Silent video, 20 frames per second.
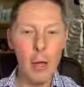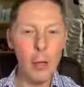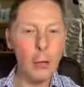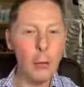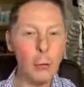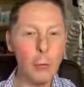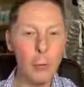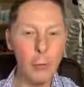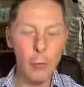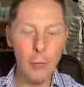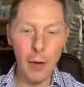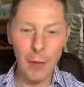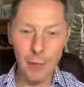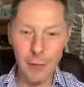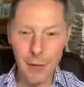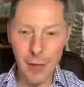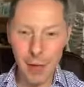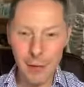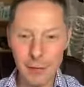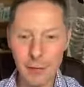you'll do
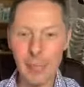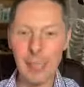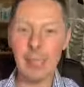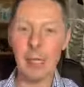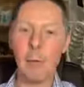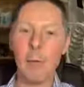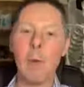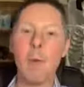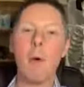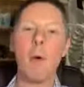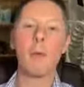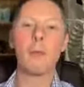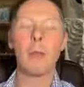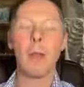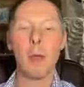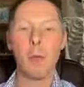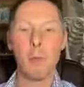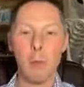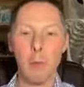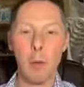fantastically with most
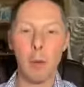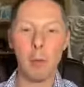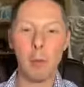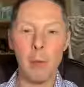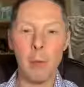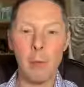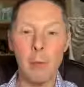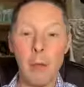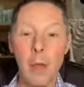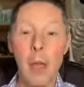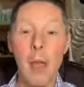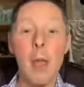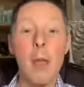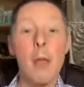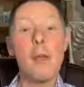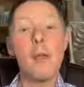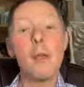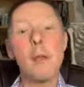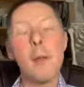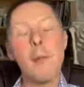health problems
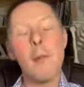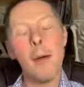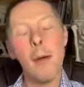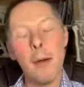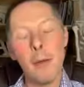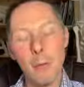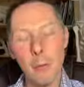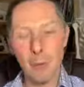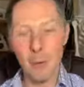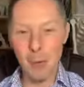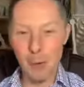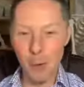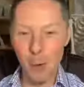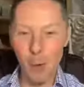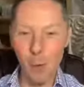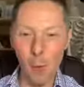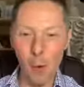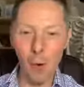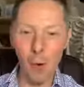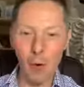compared to if you
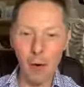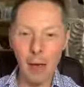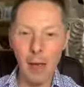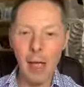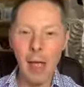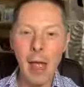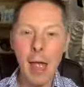don't walk.